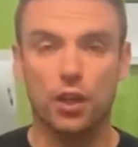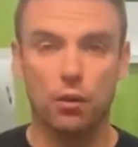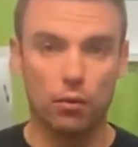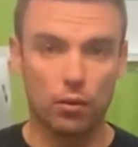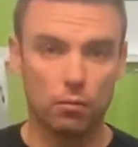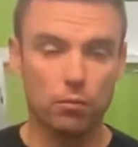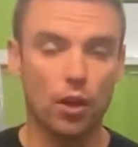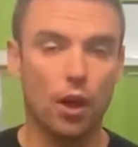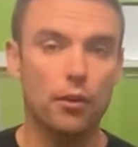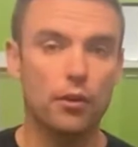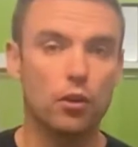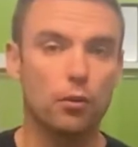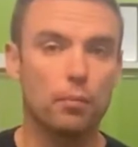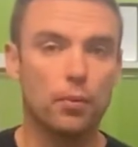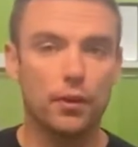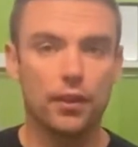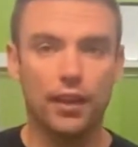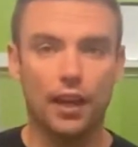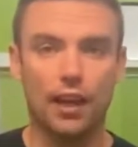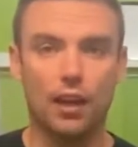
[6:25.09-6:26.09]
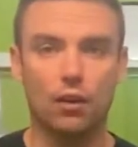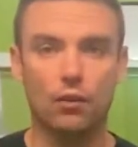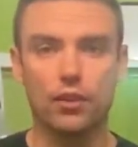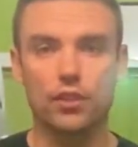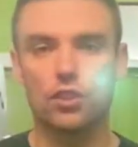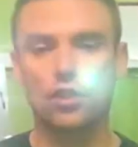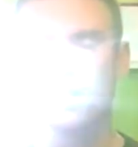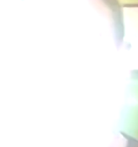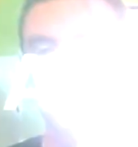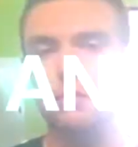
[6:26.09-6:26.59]
with them going up and down,
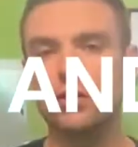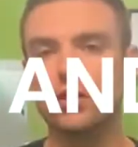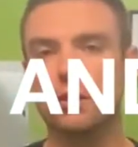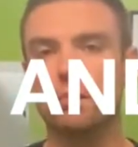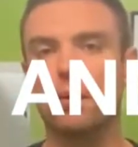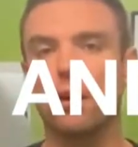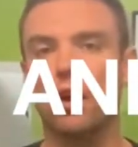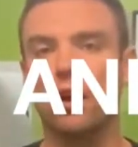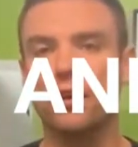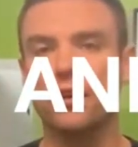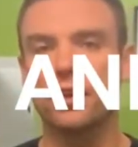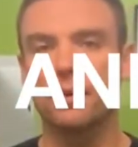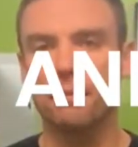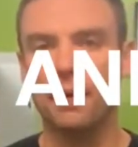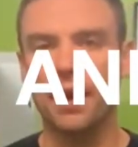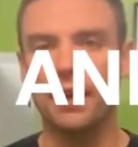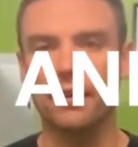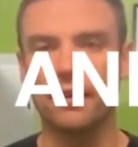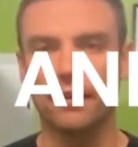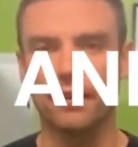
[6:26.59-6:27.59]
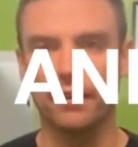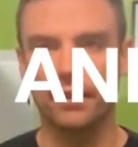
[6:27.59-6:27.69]
it's to do with supply and demand.